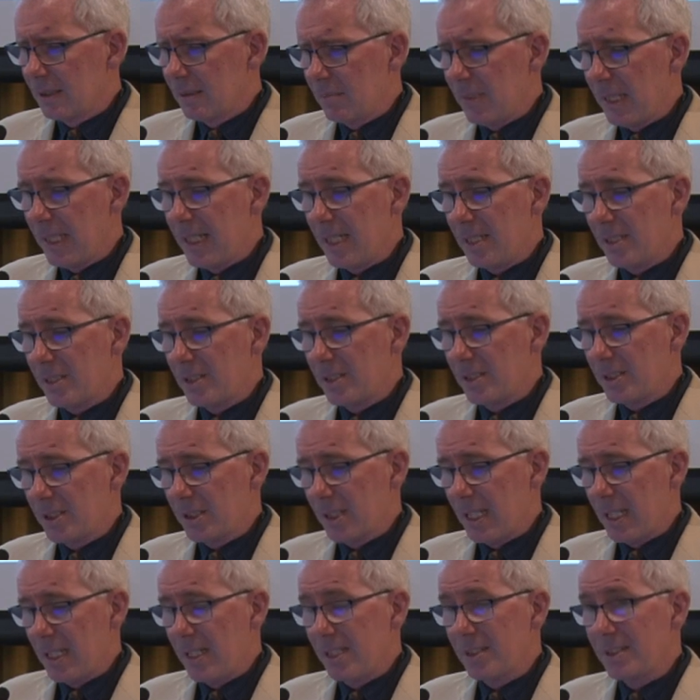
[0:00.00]
But at,
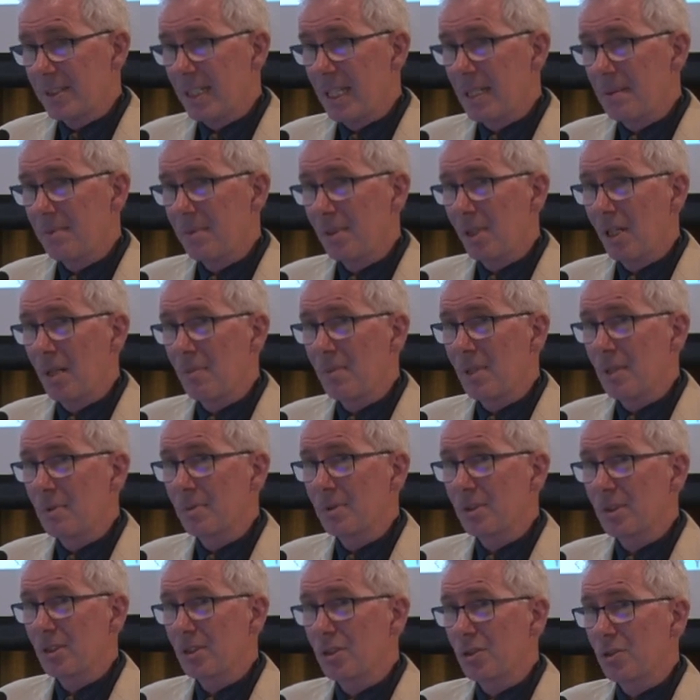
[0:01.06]
at the same time, there
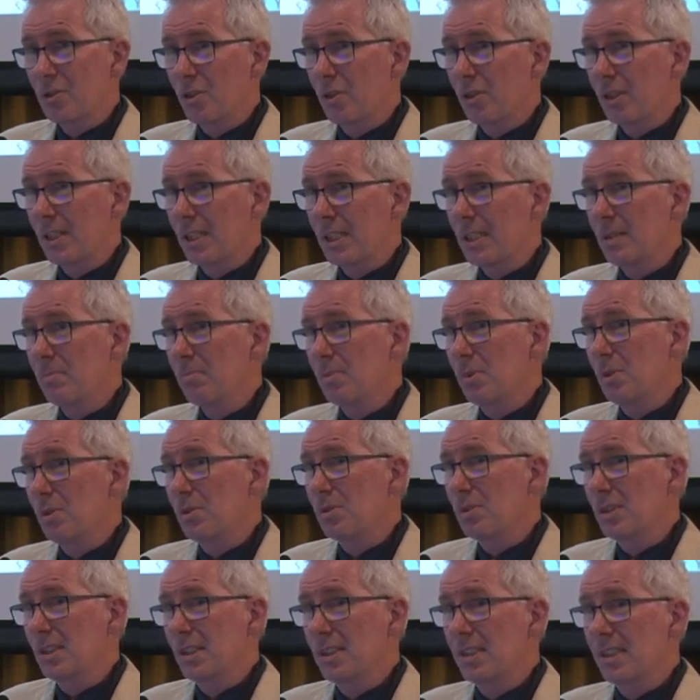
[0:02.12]
was a strong
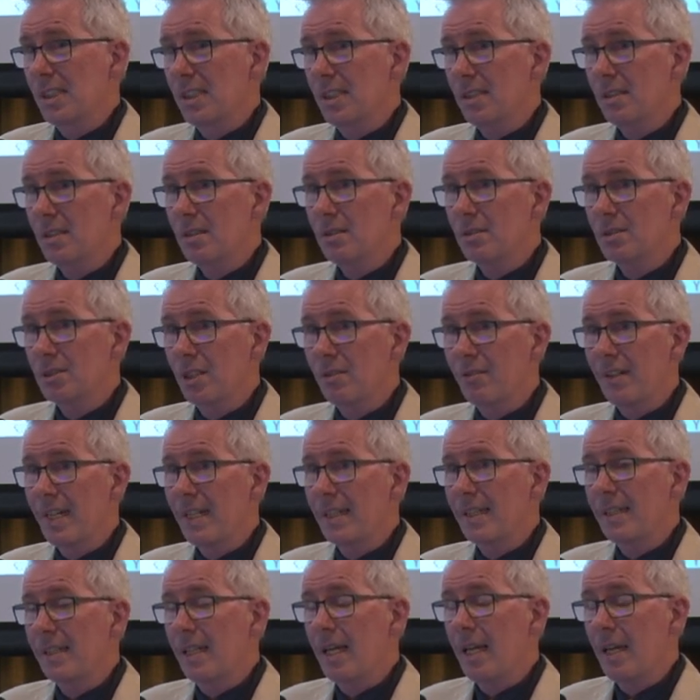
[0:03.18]
in-person attendance,
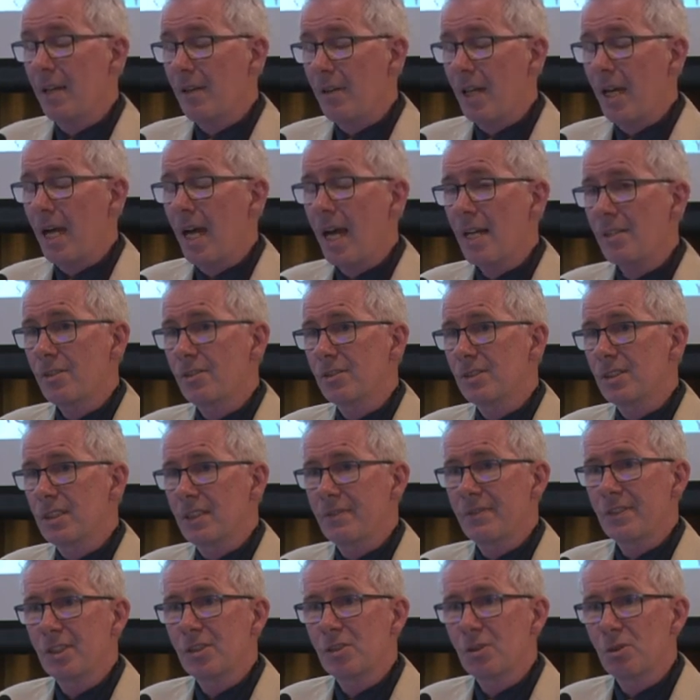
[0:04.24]
around uh,
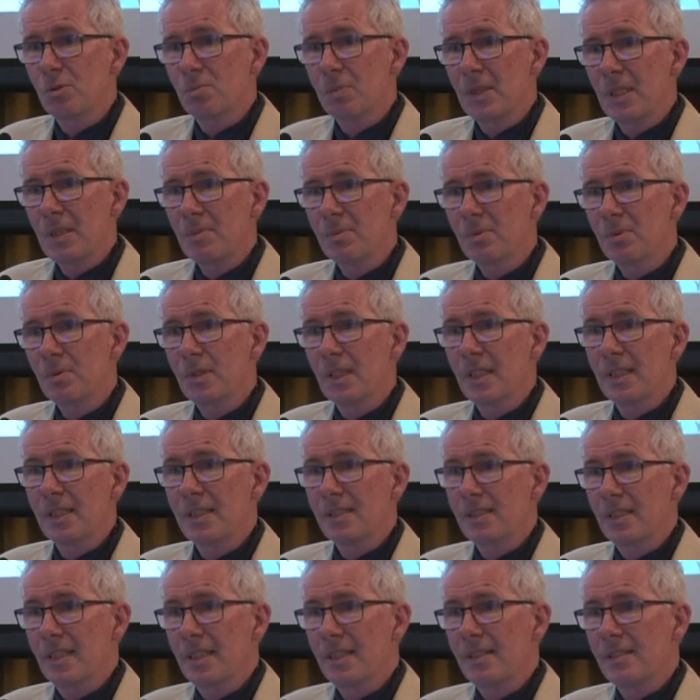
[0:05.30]
172 people in
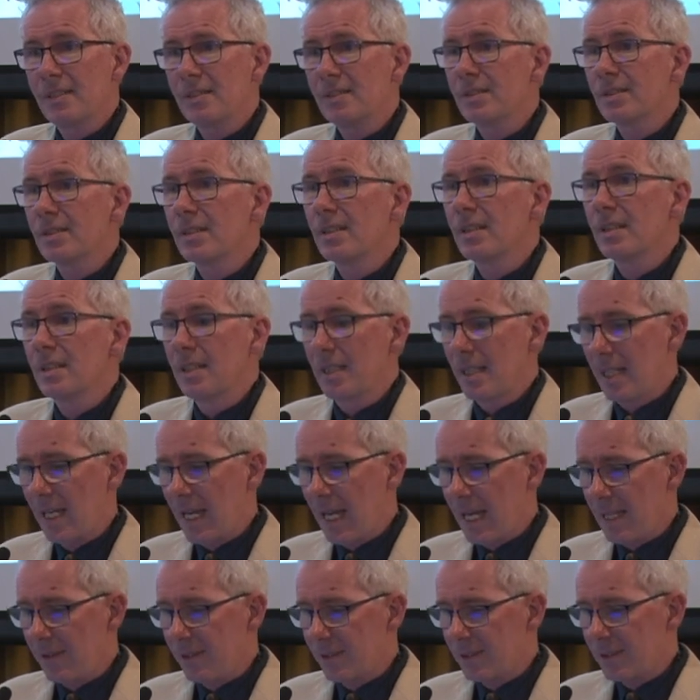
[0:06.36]
attendance
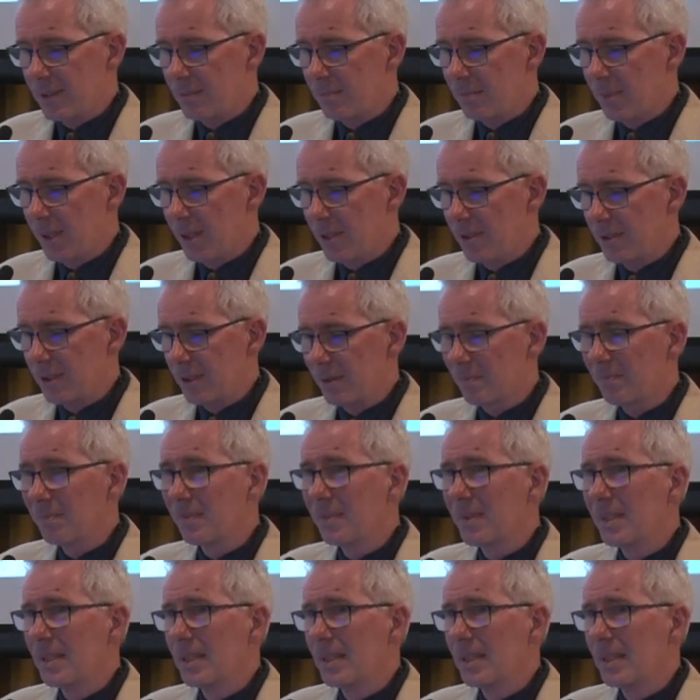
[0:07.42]
at the symposium.